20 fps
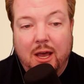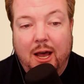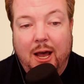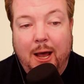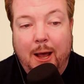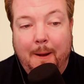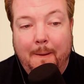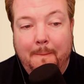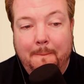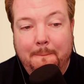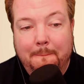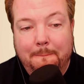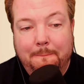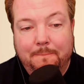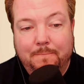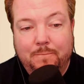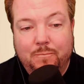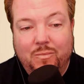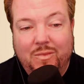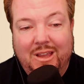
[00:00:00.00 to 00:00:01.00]

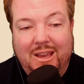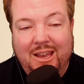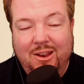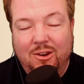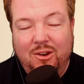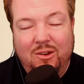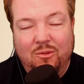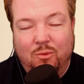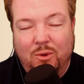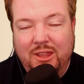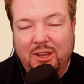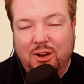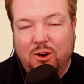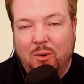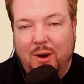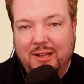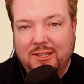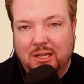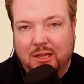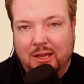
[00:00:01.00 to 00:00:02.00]
It really
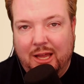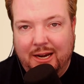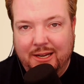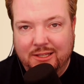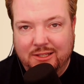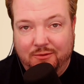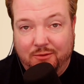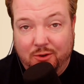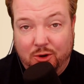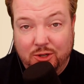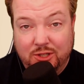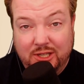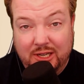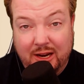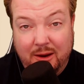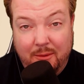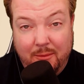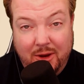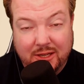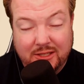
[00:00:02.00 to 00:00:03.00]
creates a lot of
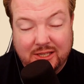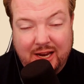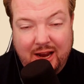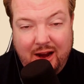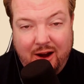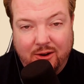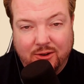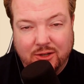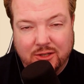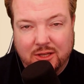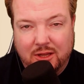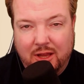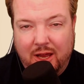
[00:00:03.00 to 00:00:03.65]
diversity amongst characters.